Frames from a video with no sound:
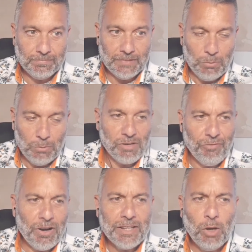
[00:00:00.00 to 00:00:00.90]
It was a
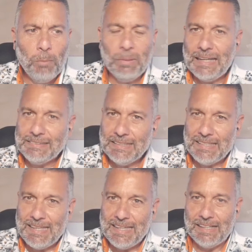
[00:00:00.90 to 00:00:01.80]
very complicated
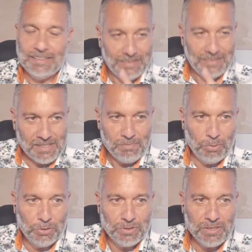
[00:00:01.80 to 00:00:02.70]
year. This is
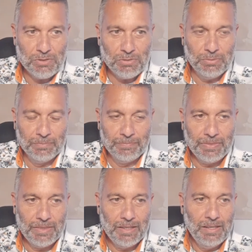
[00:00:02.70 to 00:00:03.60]
important too.
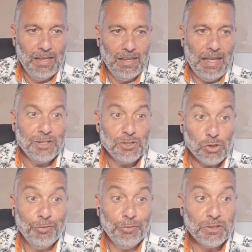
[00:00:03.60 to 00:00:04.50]
I
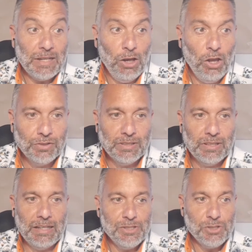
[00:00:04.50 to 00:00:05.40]
suffered a lot
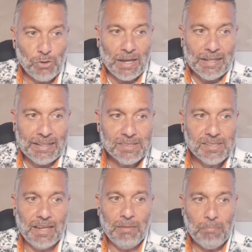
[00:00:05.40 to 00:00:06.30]
in
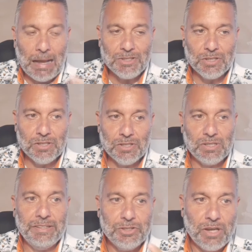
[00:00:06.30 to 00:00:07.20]
trainings, in matches,
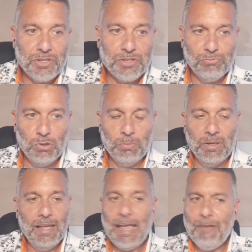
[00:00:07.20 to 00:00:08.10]
in the changing room.
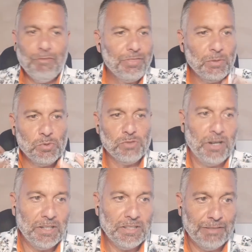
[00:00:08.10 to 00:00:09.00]
Everything was
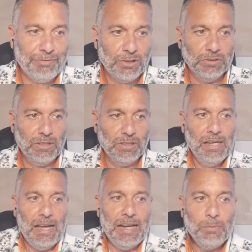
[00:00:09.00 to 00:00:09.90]
very difficult.
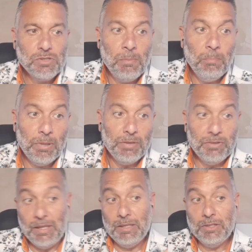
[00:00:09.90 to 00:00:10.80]
And
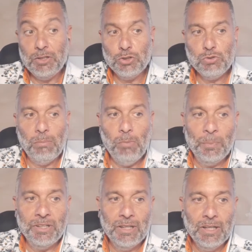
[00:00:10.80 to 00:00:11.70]
it got to a
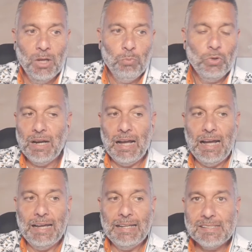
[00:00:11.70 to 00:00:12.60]
moment where
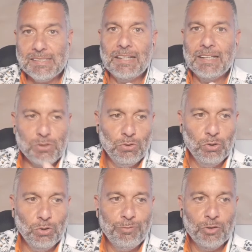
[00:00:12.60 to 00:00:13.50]
I decided to
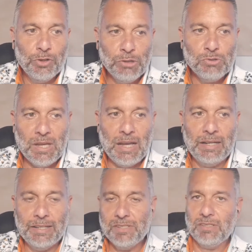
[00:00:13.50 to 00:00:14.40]
look for new
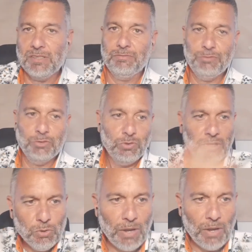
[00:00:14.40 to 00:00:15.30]
targets, for
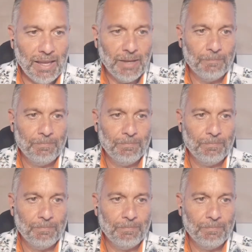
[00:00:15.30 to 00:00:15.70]
new air.